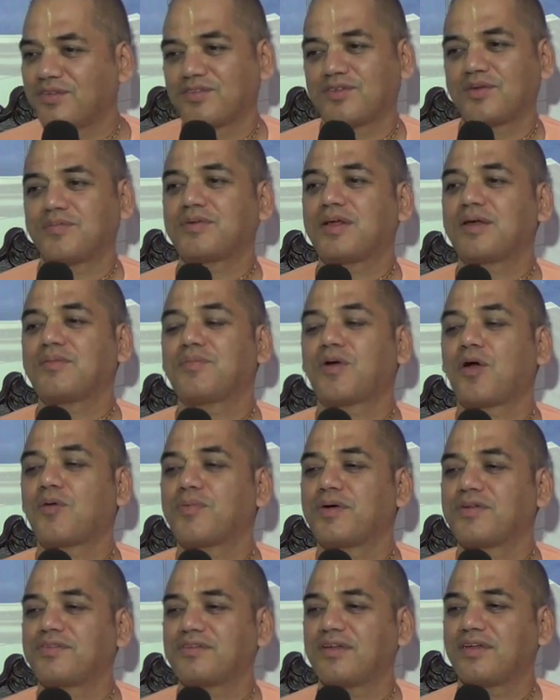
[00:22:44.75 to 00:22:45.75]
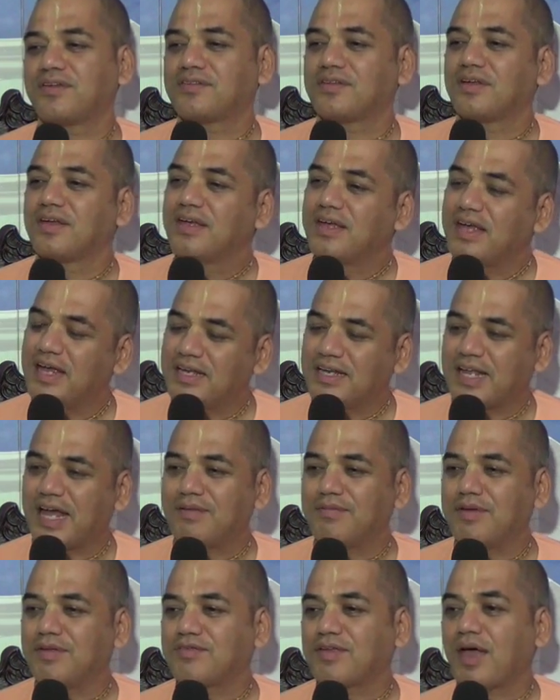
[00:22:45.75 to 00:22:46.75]
So sometimes Prabhupada says it
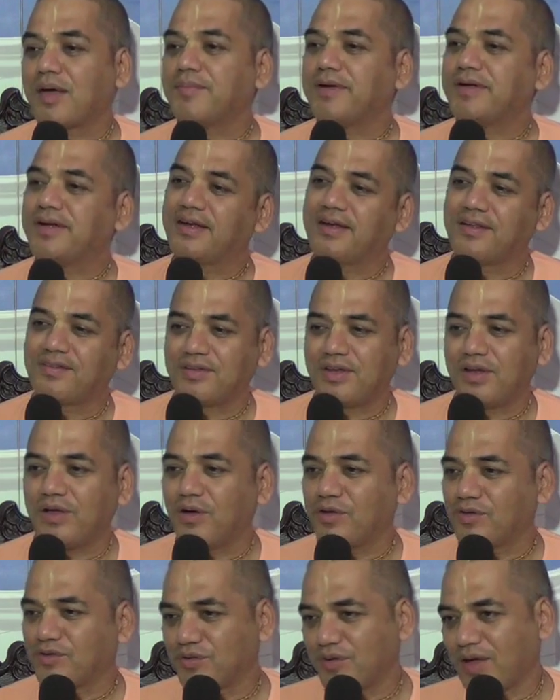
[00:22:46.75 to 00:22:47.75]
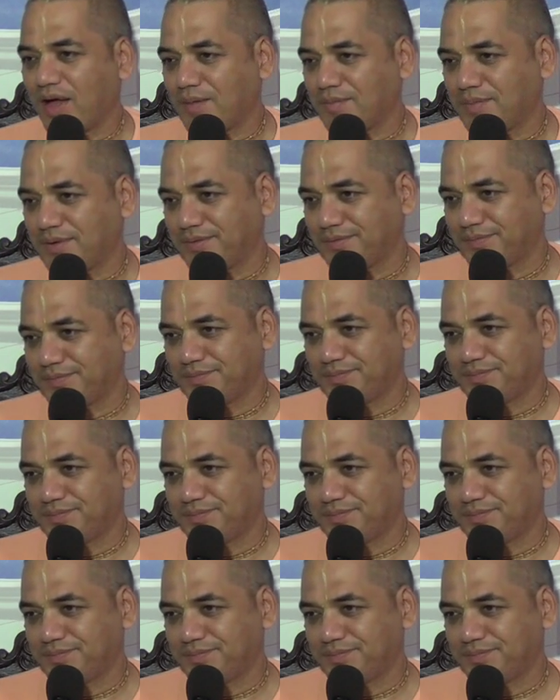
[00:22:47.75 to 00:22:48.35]
can be simultaneously also happen.